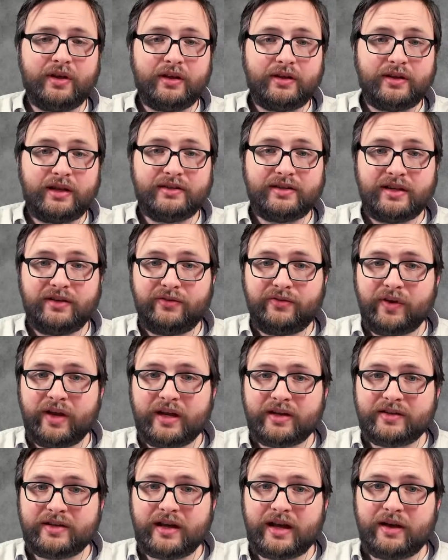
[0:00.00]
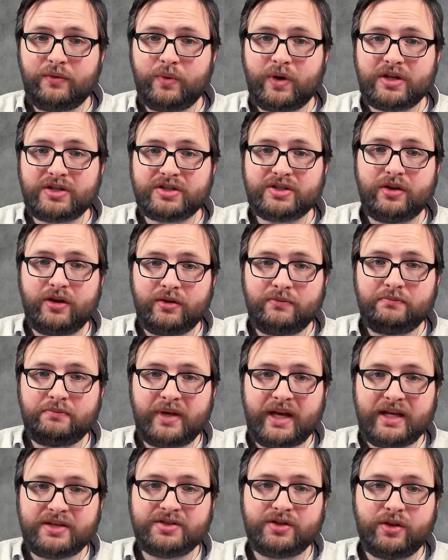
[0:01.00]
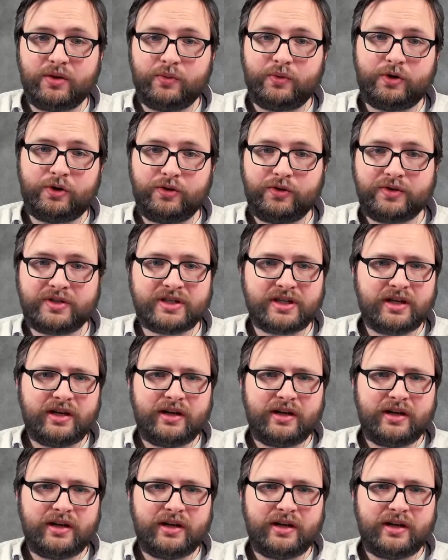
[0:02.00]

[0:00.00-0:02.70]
that Invicta was on Basel World.